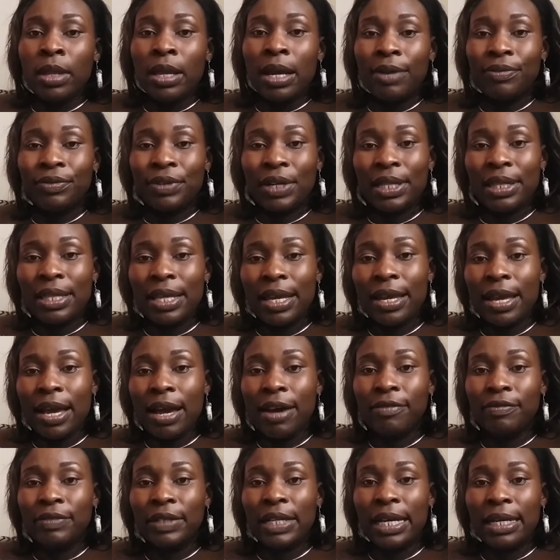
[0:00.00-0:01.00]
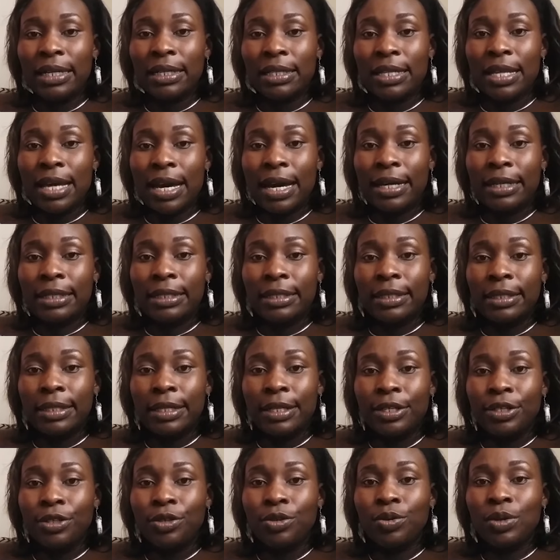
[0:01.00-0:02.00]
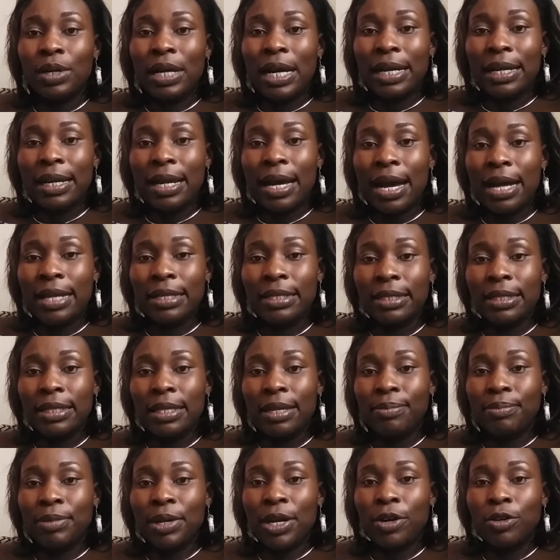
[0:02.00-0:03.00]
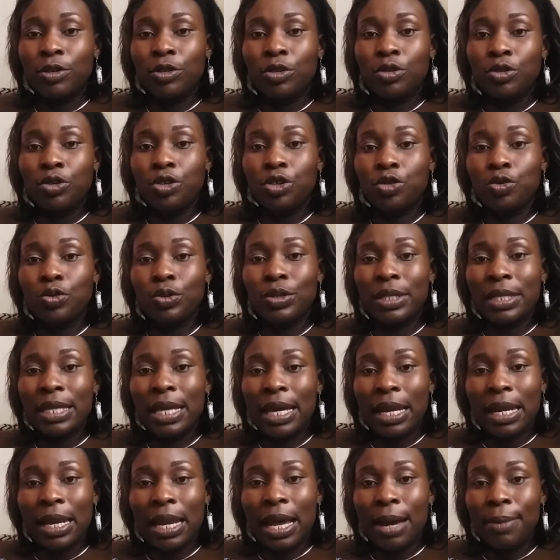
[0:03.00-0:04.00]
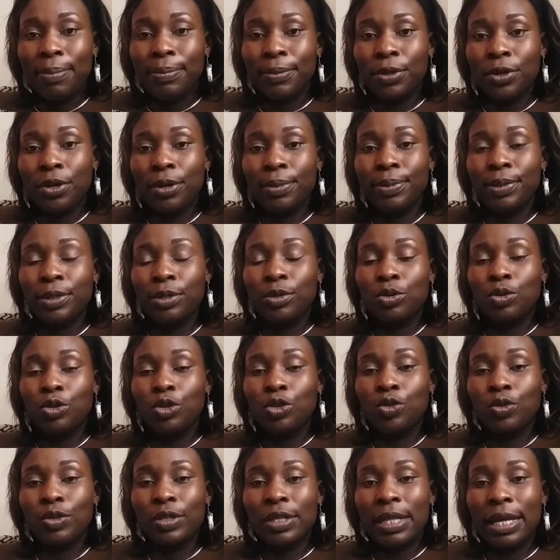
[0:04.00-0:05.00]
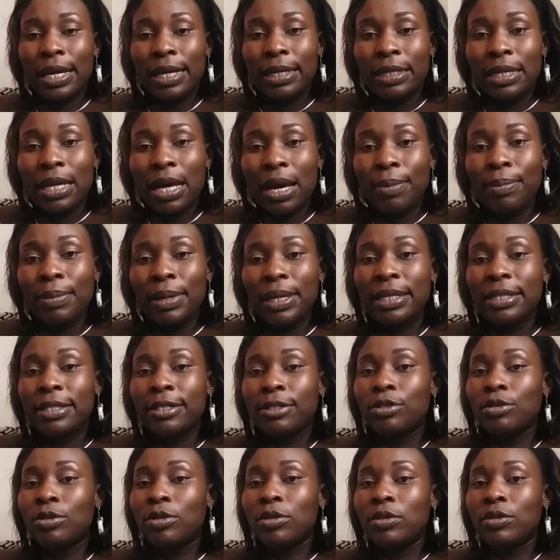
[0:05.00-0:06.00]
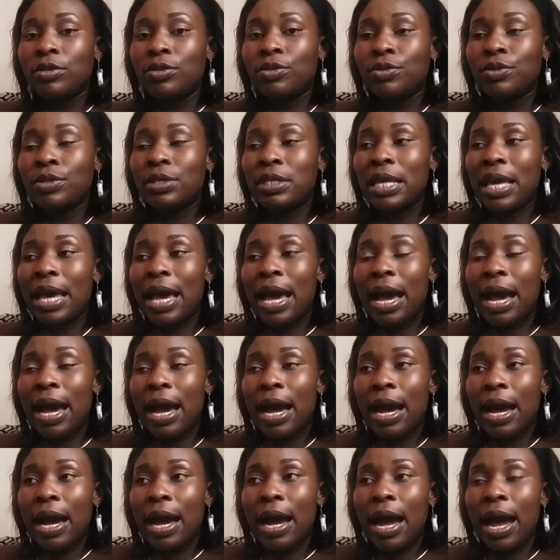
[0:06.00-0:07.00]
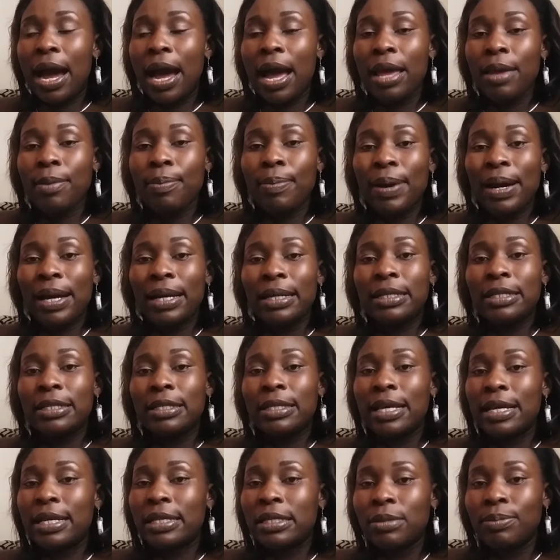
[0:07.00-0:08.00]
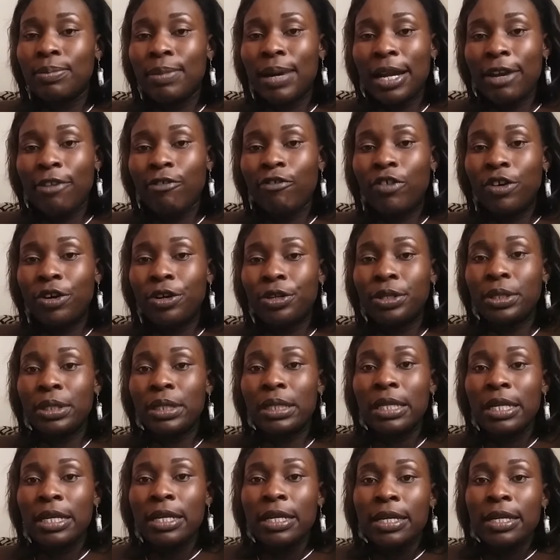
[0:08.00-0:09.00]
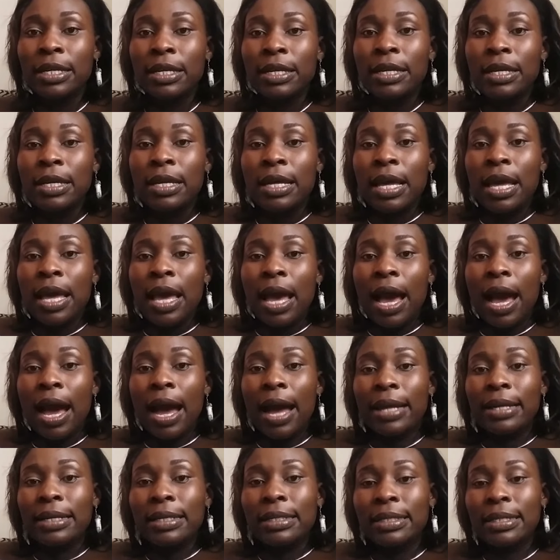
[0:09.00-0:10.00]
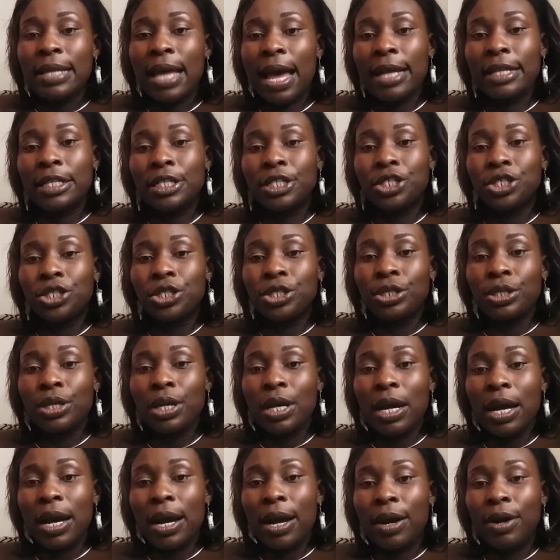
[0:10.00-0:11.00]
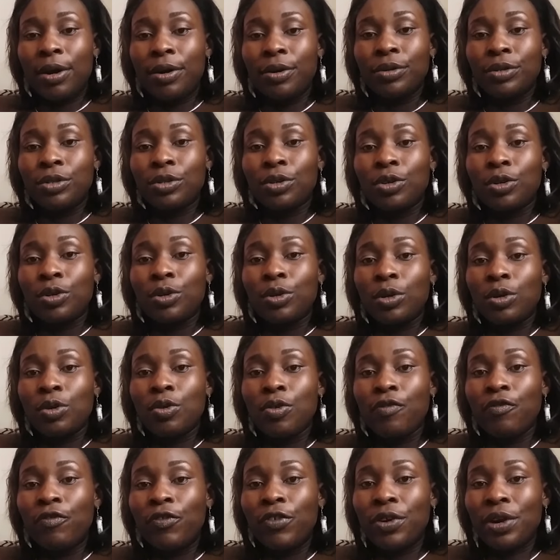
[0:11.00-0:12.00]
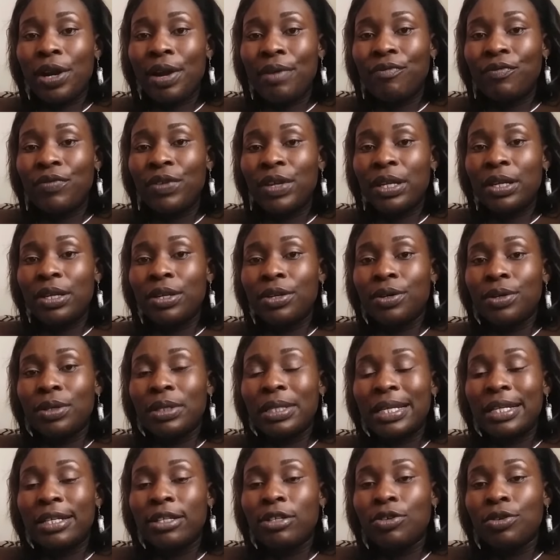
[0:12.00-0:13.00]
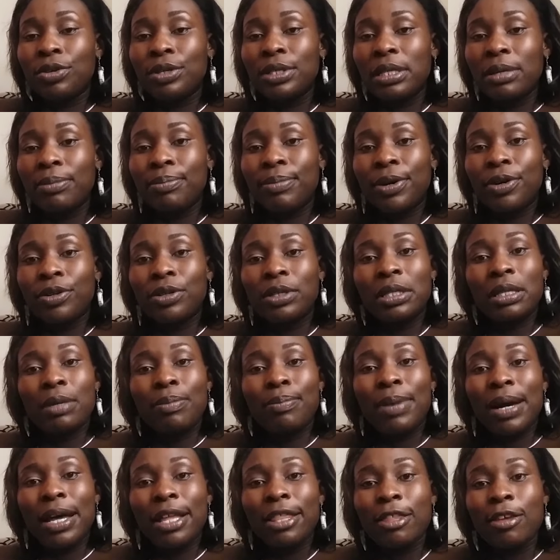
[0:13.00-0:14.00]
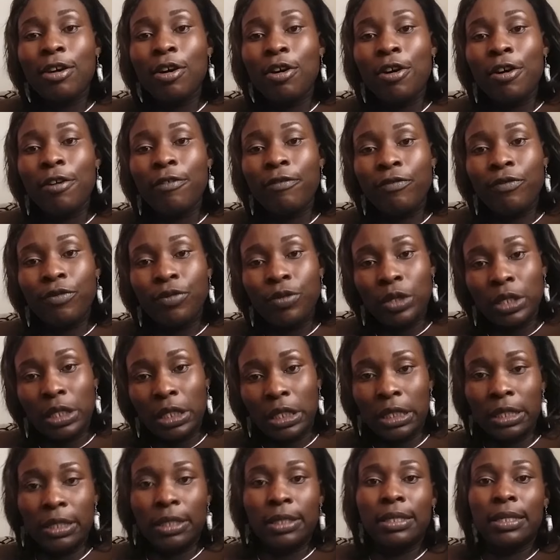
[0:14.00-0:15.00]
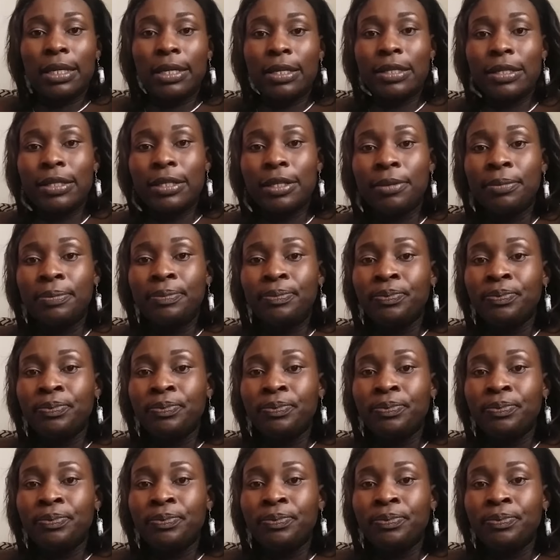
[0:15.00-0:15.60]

After they have done that, you can ask them now to use their laptops, to use their tablets, to use their iPads, their smartphones, and search out or look for a video that talks about the birth of Jesus.